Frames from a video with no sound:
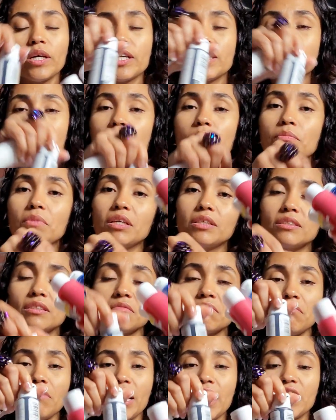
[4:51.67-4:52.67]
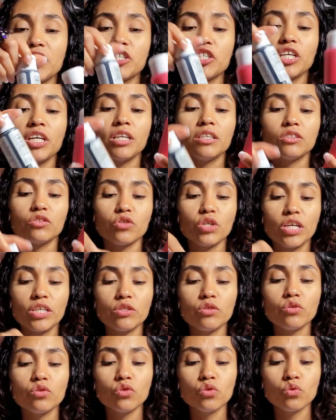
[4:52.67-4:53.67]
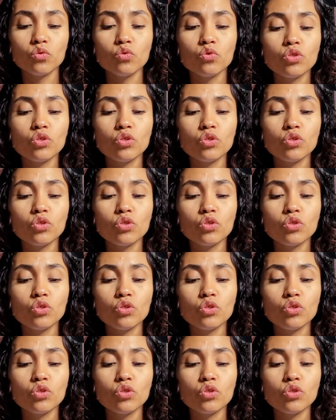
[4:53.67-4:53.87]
can mix and match and try to do